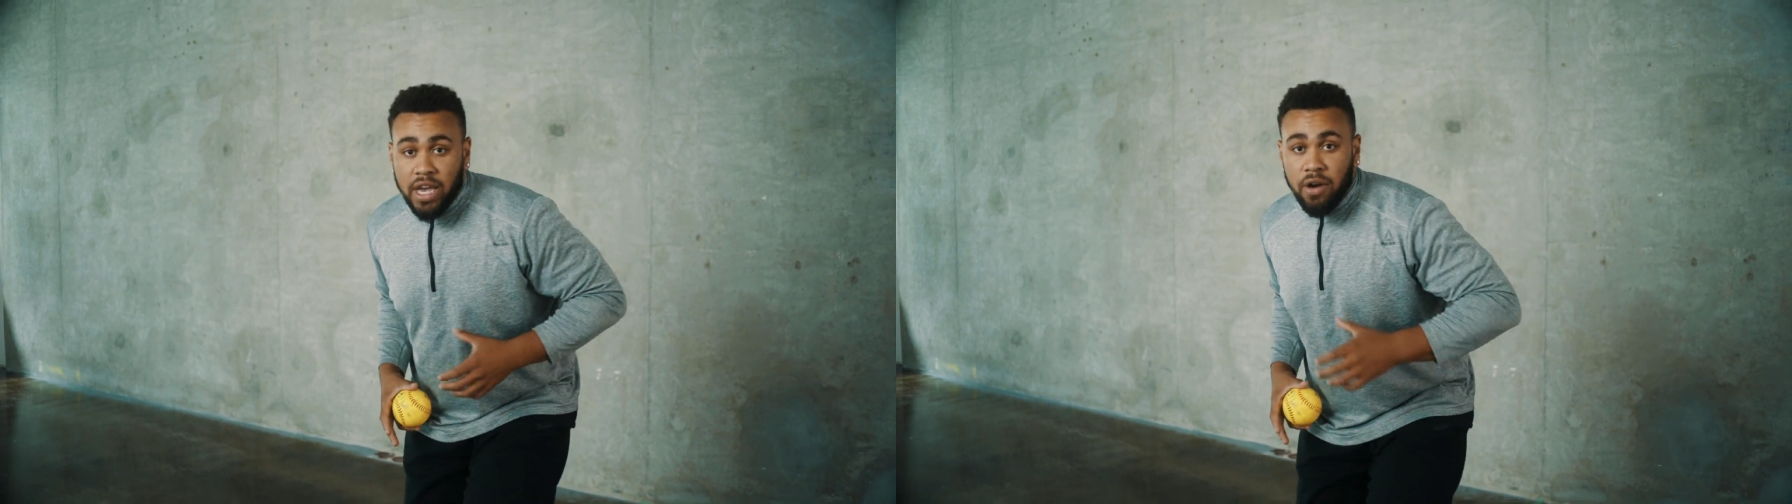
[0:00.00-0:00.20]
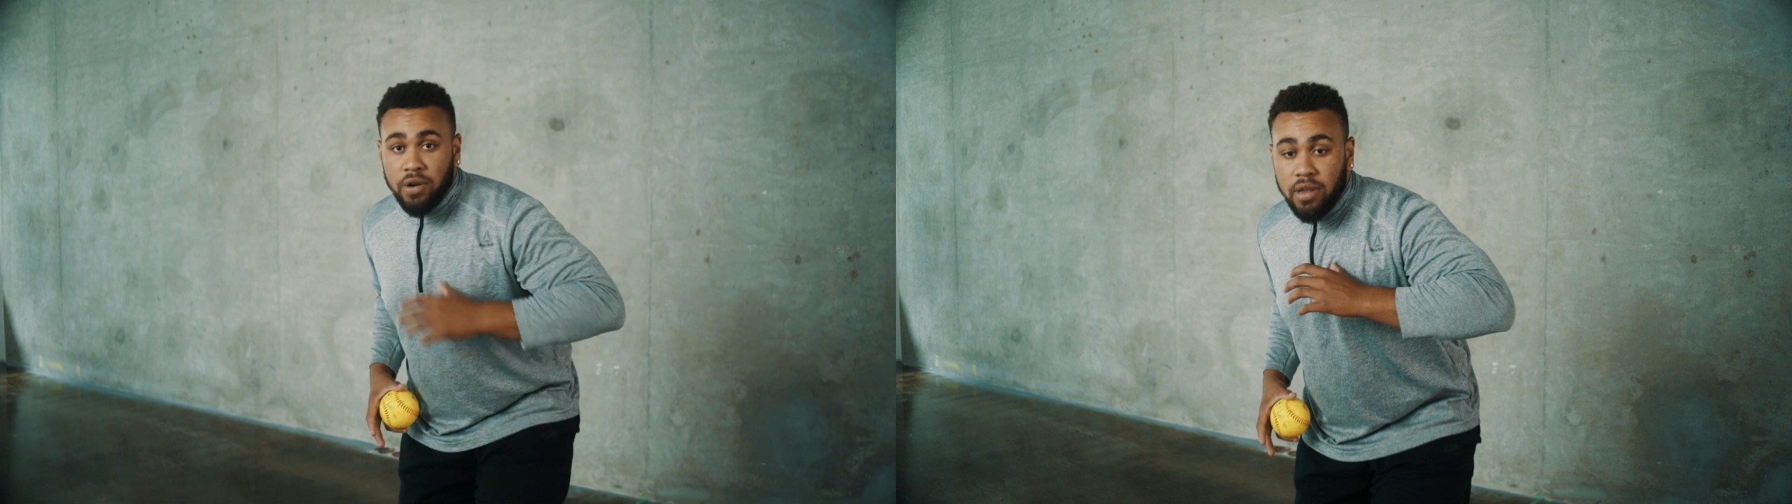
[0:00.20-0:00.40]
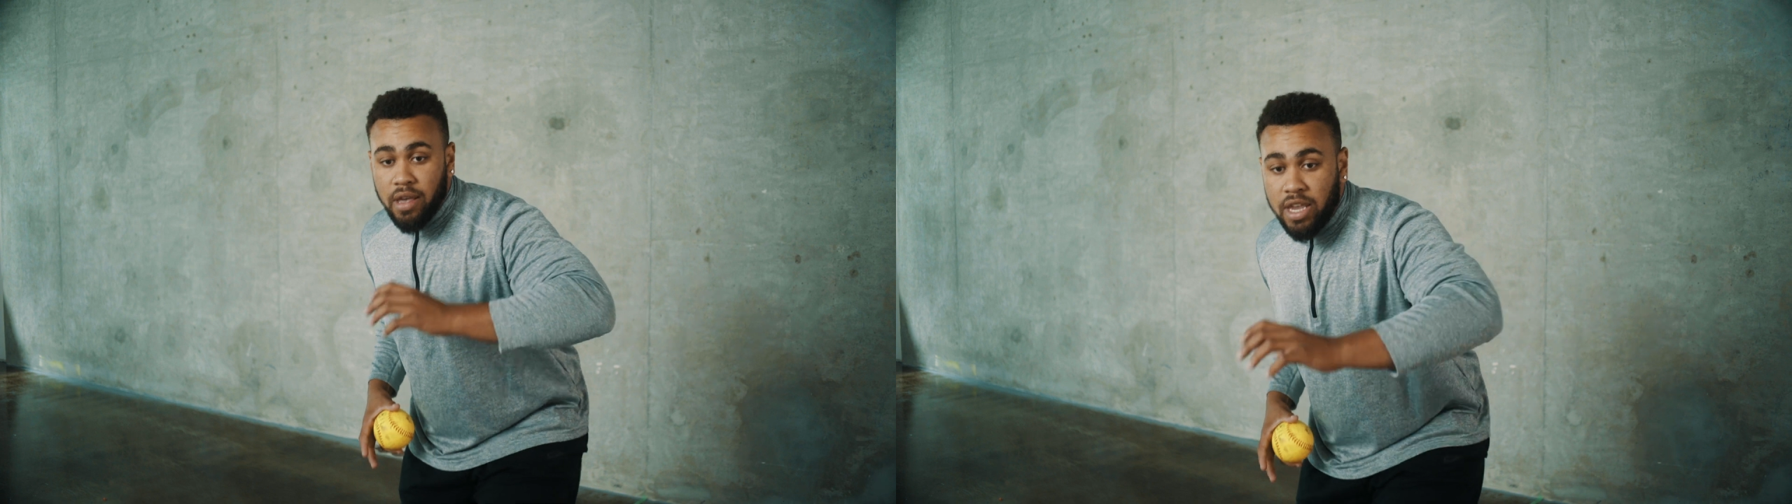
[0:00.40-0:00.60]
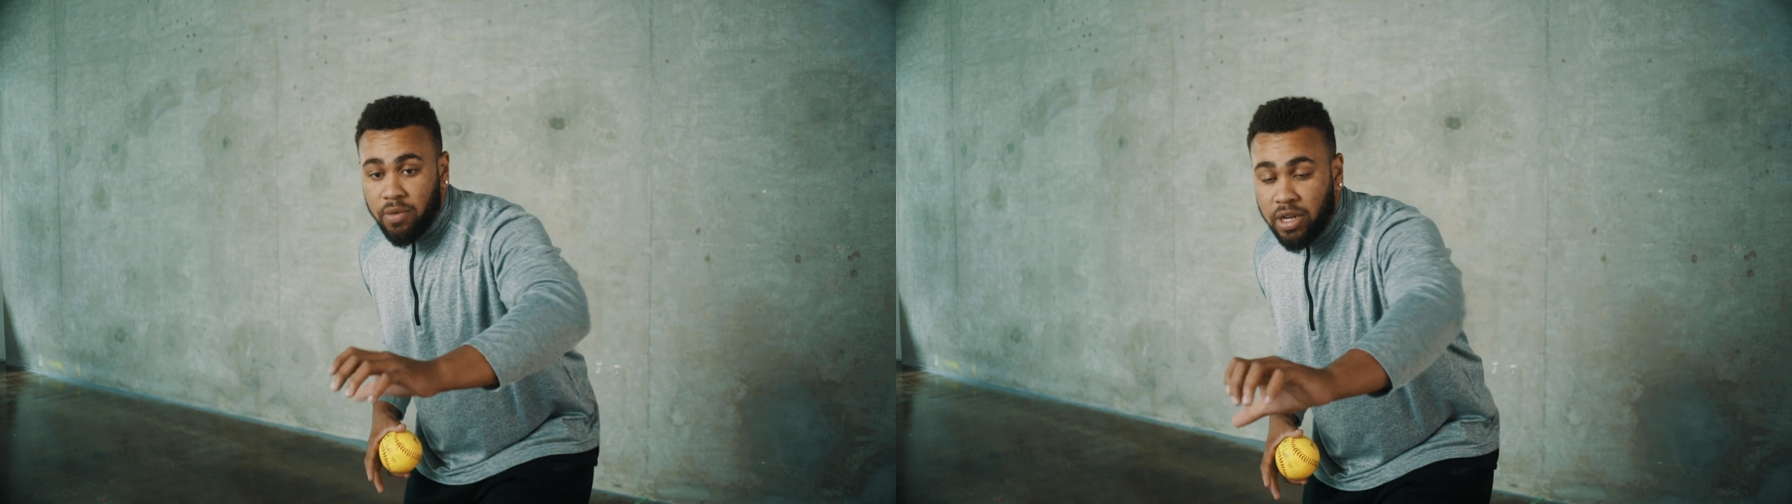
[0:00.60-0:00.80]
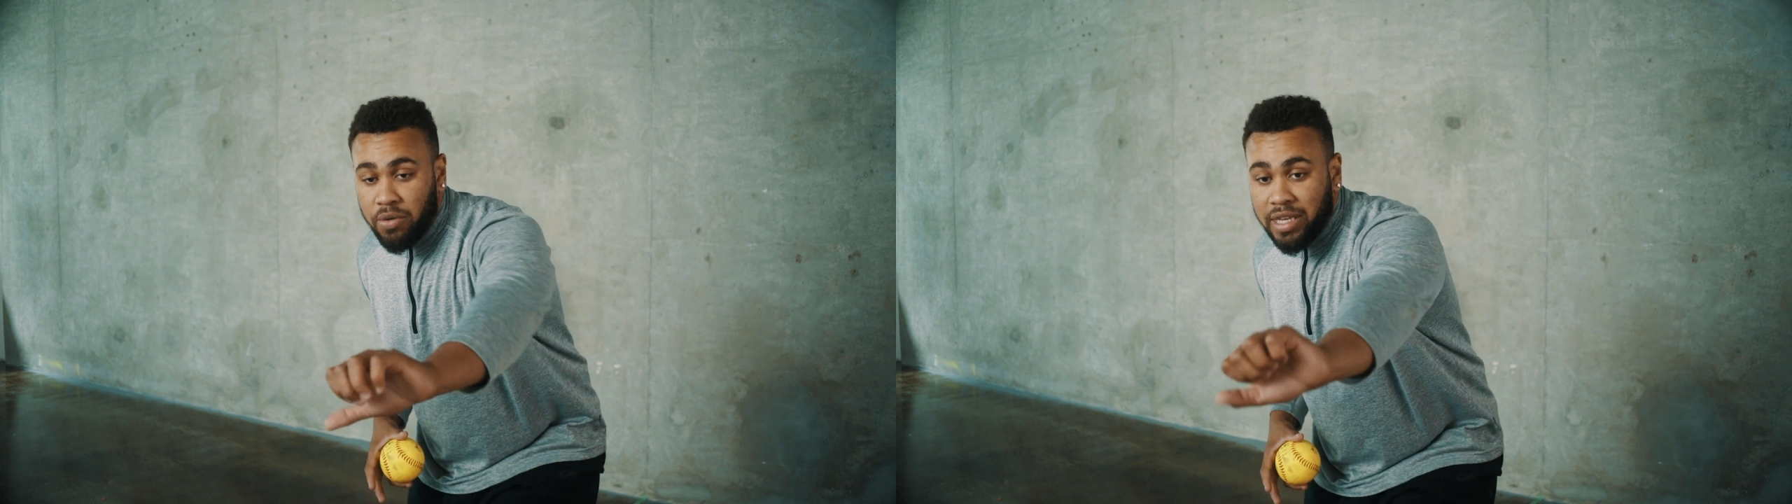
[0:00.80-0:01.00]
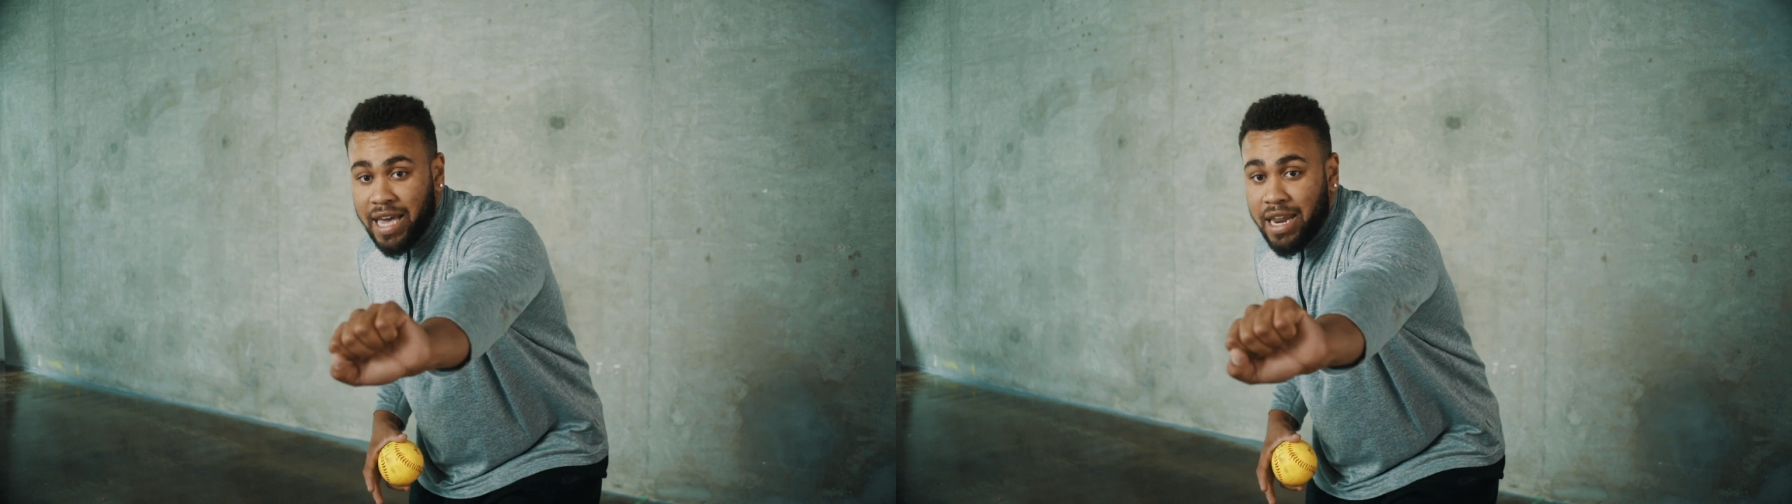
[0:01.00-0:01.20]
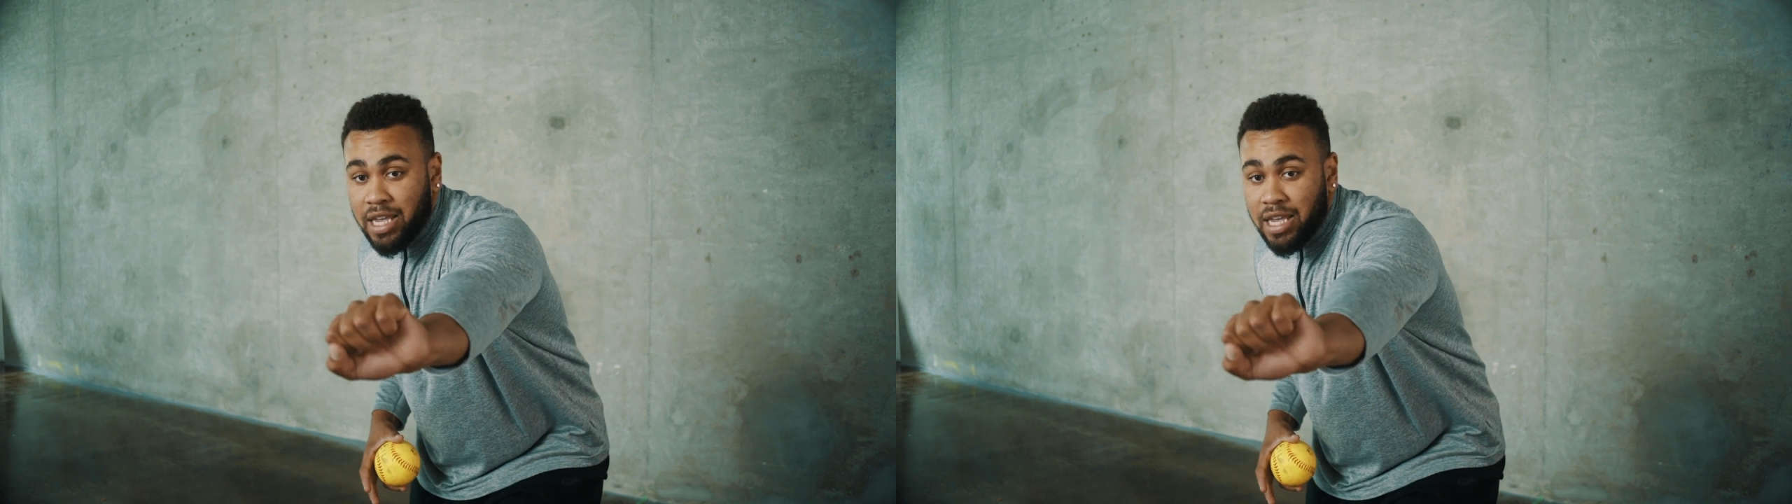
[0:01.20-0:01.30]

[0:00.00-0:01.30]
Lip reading: out and you wanna go get it.